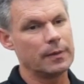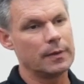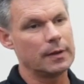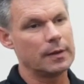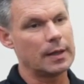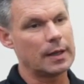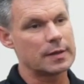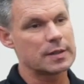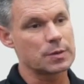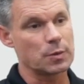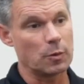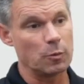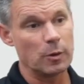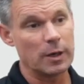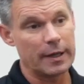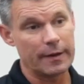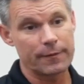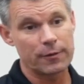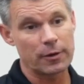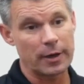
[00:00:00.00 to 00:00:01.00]
That's
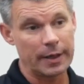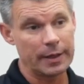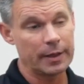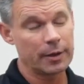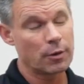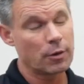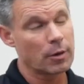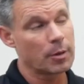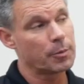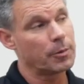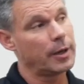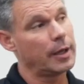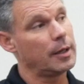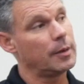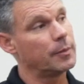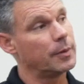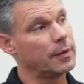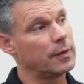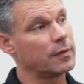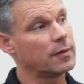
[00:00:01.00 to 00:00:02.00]
what I've tried to
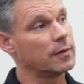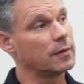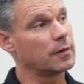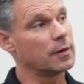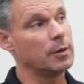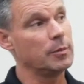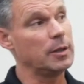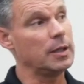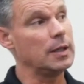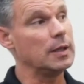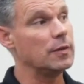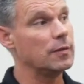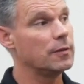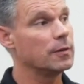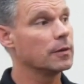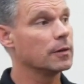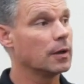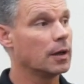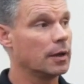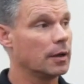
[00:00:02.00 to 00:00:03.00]
incorporate, but this is going to be
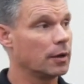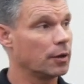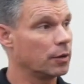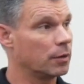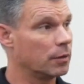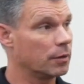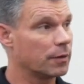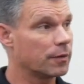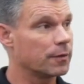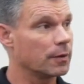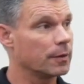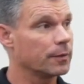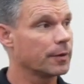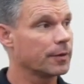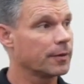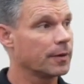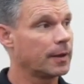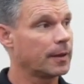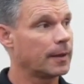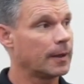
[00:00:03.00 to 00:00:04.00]
easier on a good
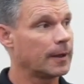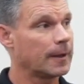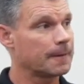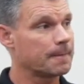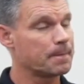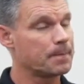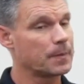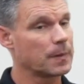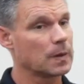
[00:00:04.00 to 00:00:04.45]
surface like that.